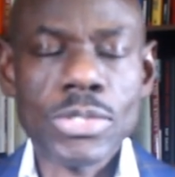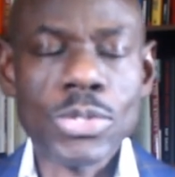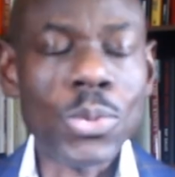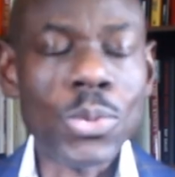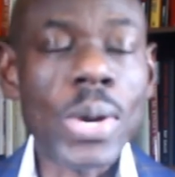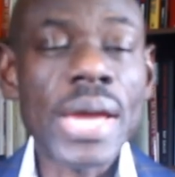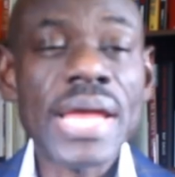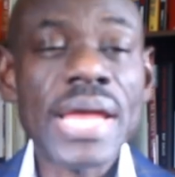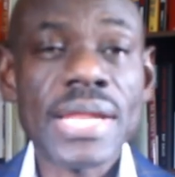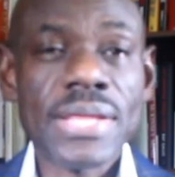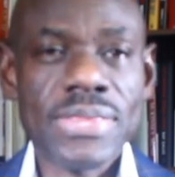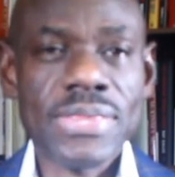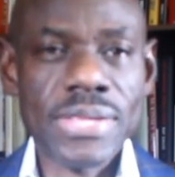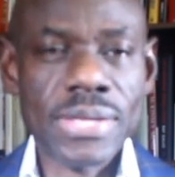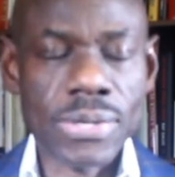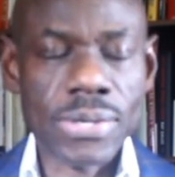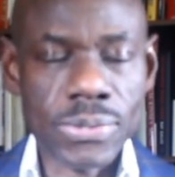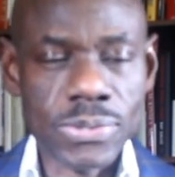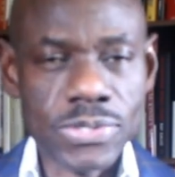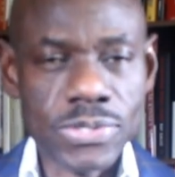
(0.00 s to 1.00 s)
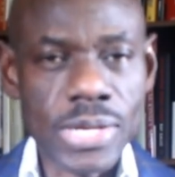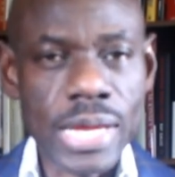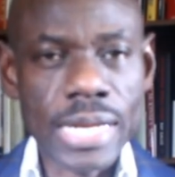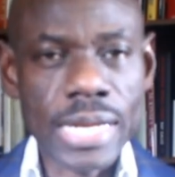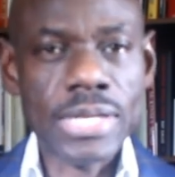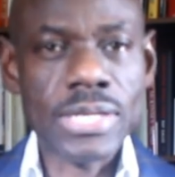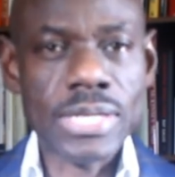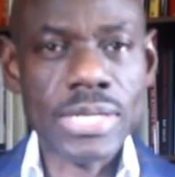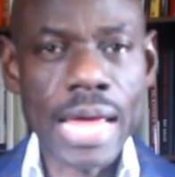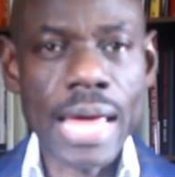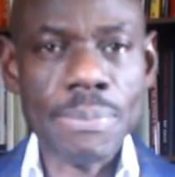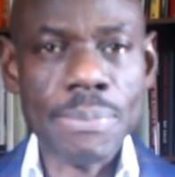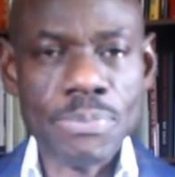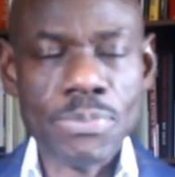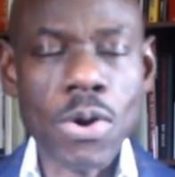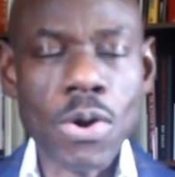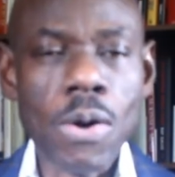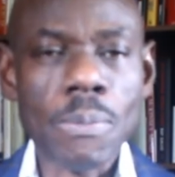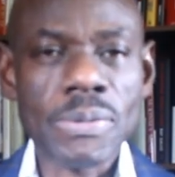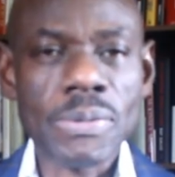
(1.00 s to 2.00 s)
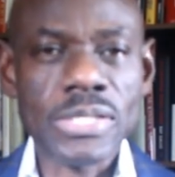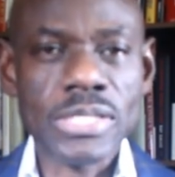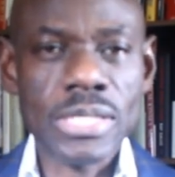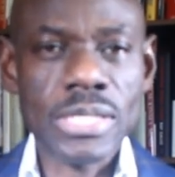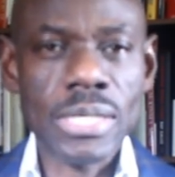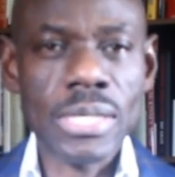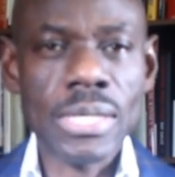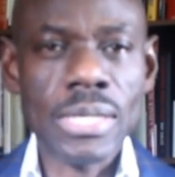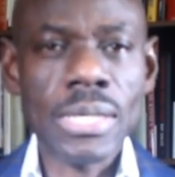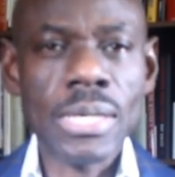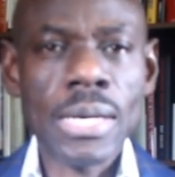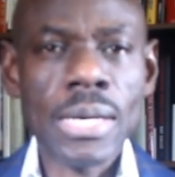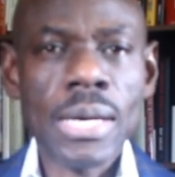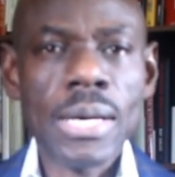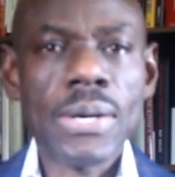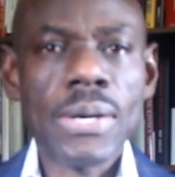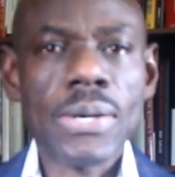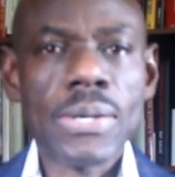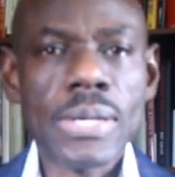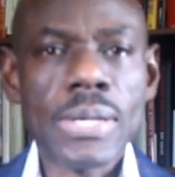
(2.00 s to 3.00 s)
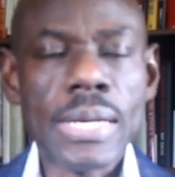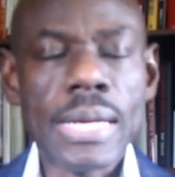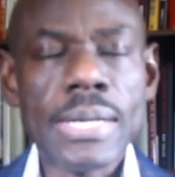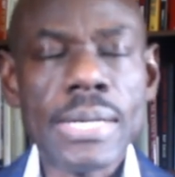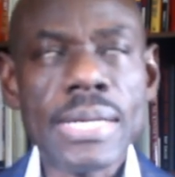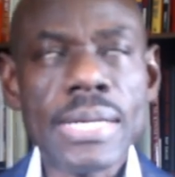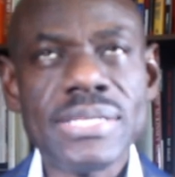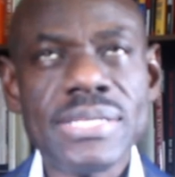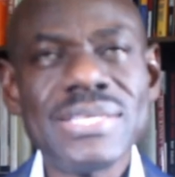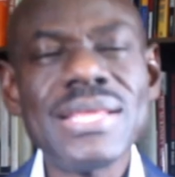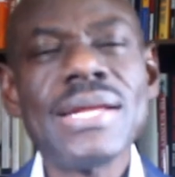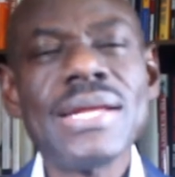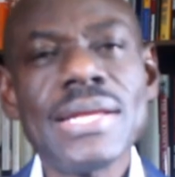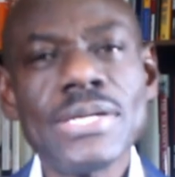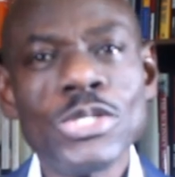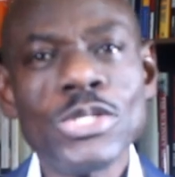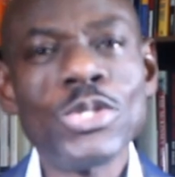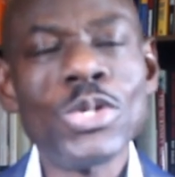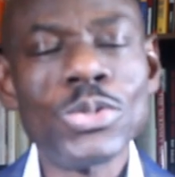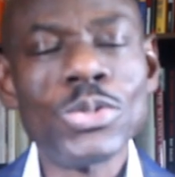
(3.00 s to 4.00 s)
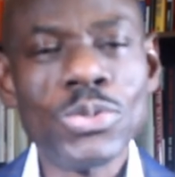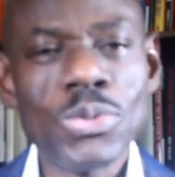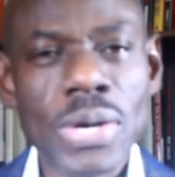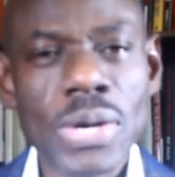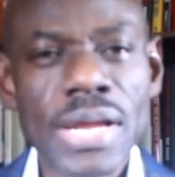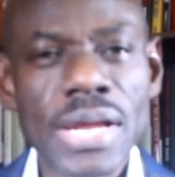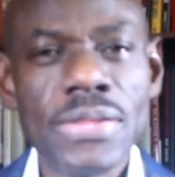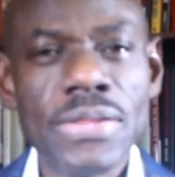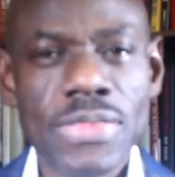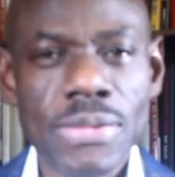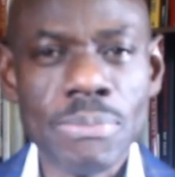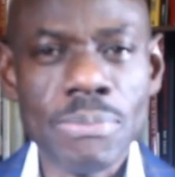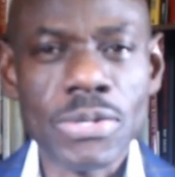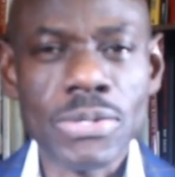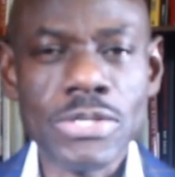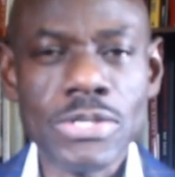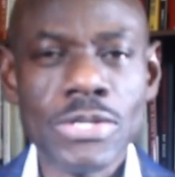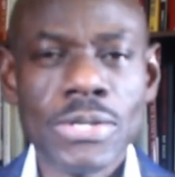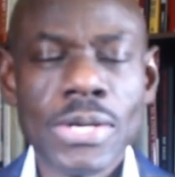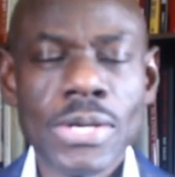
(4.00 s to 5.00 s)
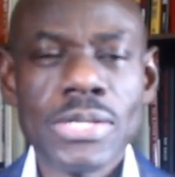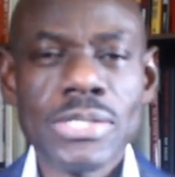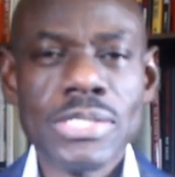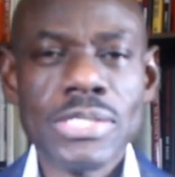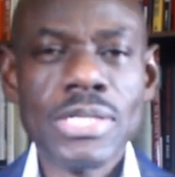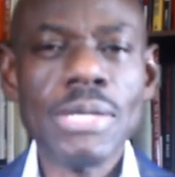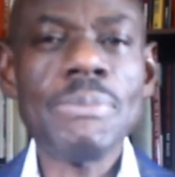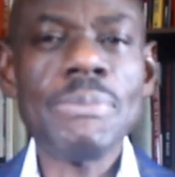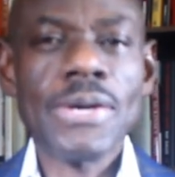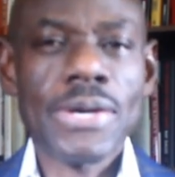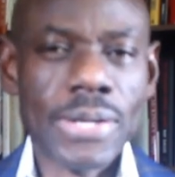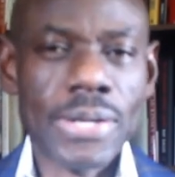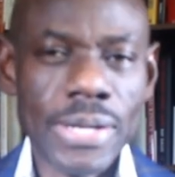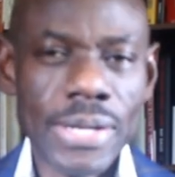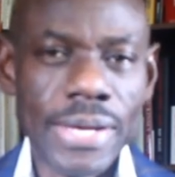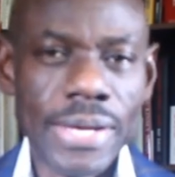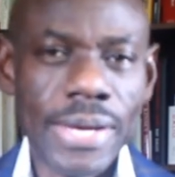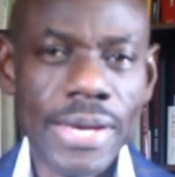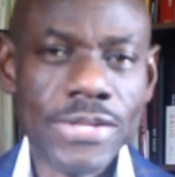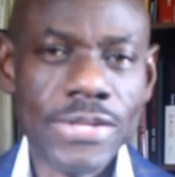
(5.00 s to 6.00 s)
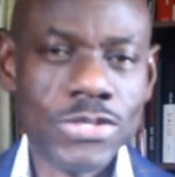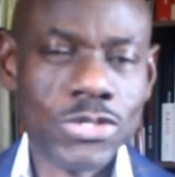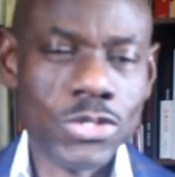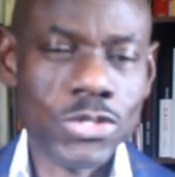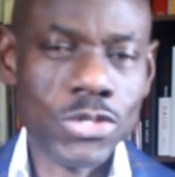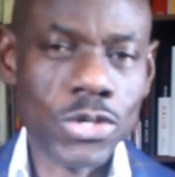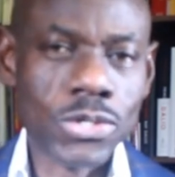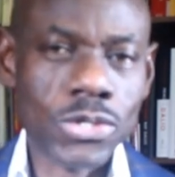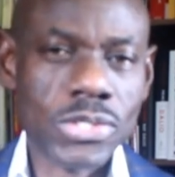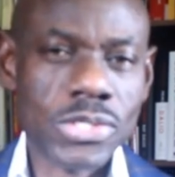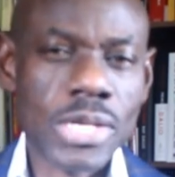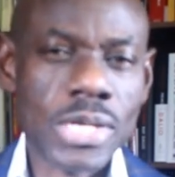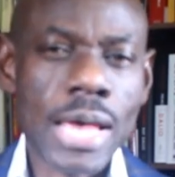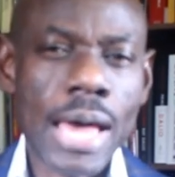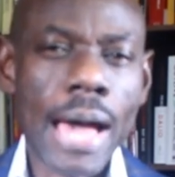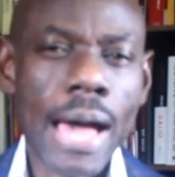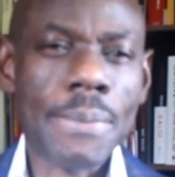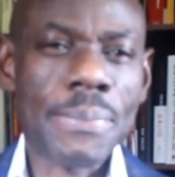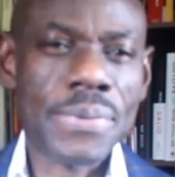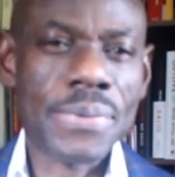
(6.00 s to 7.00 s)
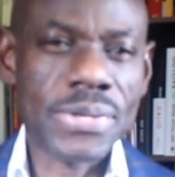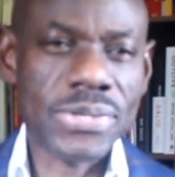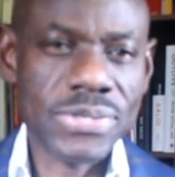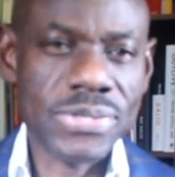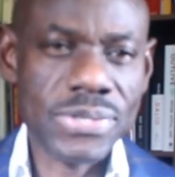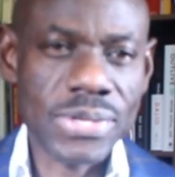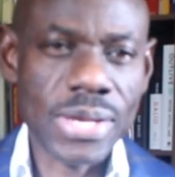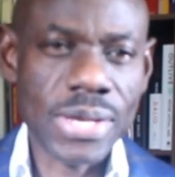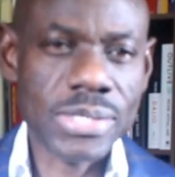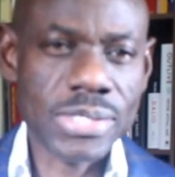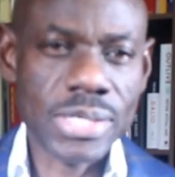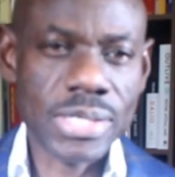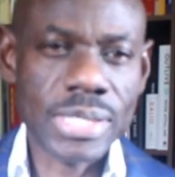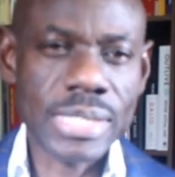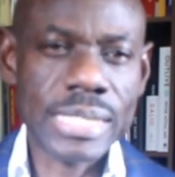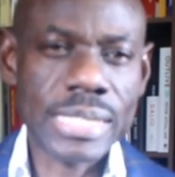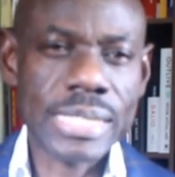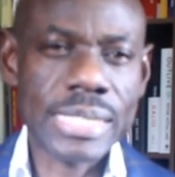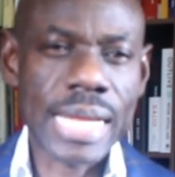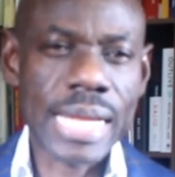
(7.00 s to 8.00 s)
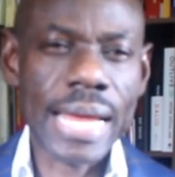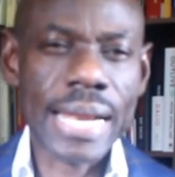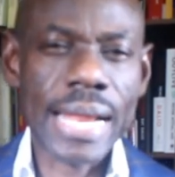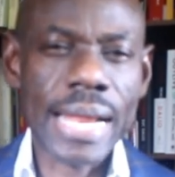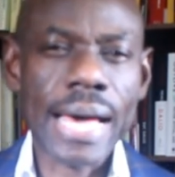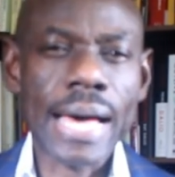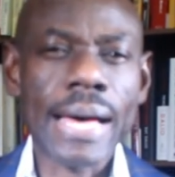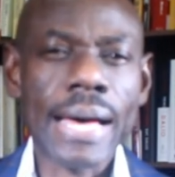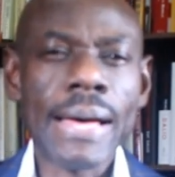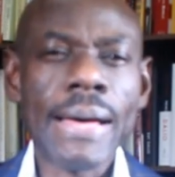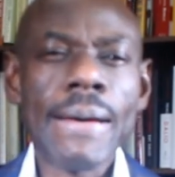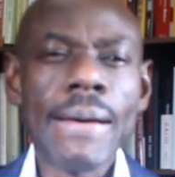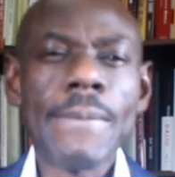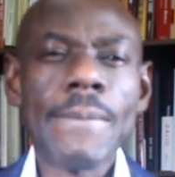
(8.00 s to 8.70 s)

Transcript: do anything concerning that property. It's not that you don't do anything, but typically it's just appreciation that are